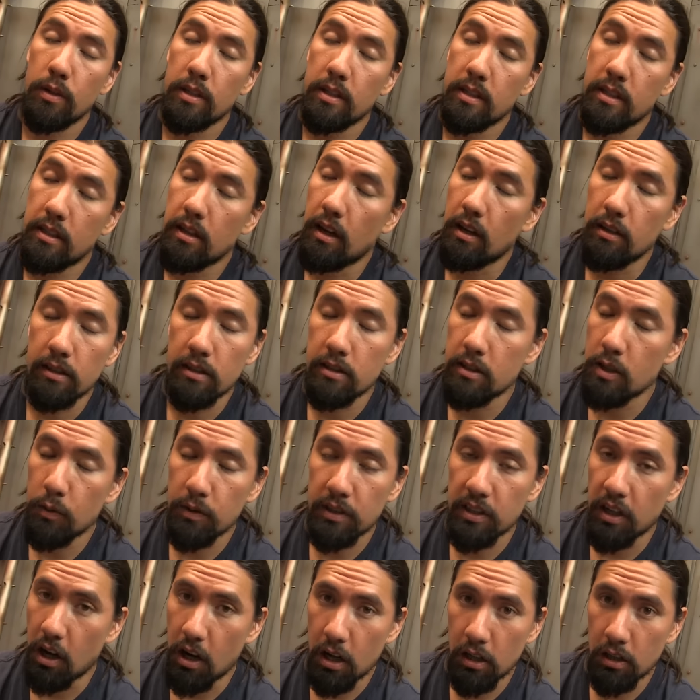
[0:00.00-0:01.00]
one's there's no
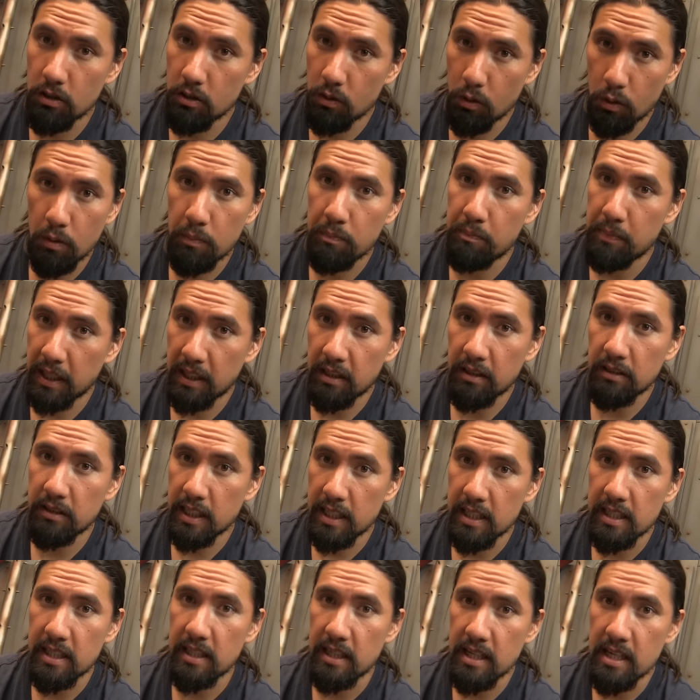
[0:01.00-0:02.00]
one taller or bigger
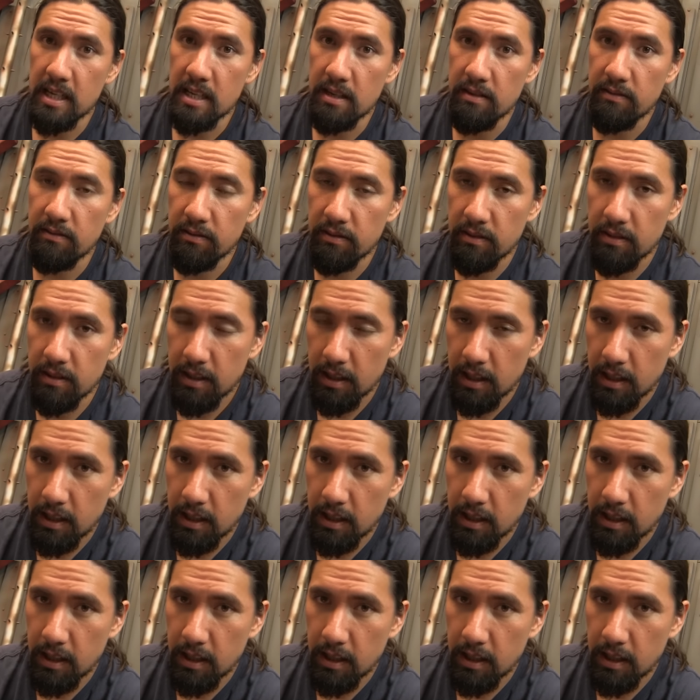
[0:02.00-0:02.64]
than Steve.